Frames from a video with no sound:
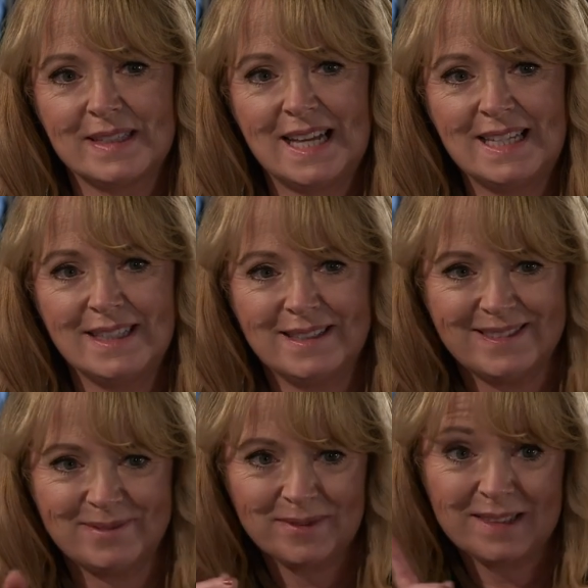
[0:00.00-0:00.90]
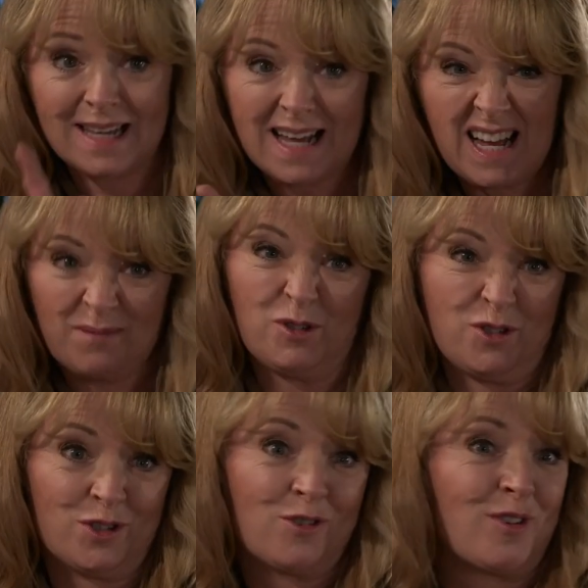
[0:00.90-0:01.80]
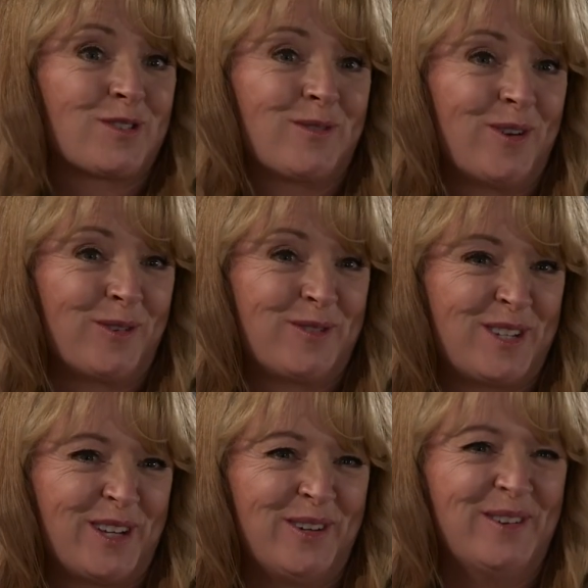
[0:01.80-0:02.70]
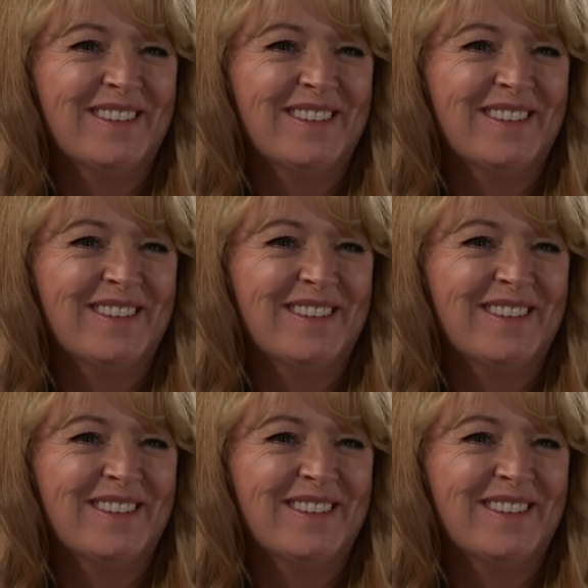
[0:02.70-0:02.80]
And I'm just across the road, too.